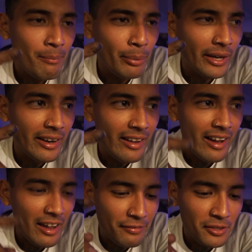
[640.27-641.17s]
but
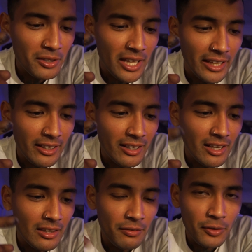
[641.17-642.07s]
I feel like
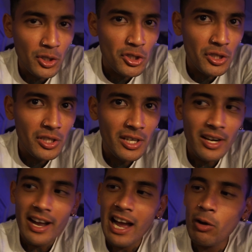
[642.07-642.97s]
in the future
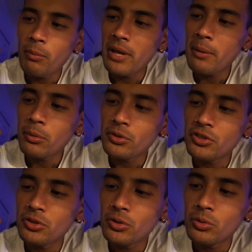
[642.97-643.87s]
I will be able
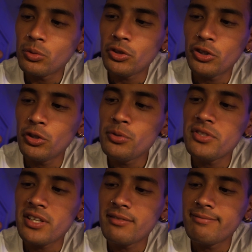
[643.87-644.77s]
to use
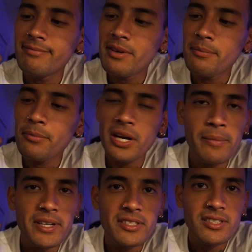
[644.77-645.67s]
it pretty
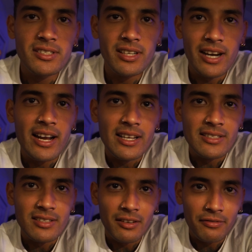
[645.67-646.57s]
much
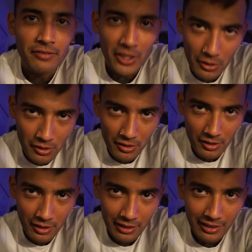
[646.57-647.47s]
as a finger,
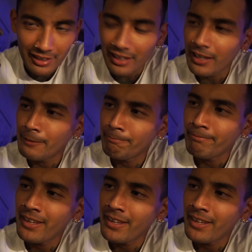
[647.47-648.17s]
um,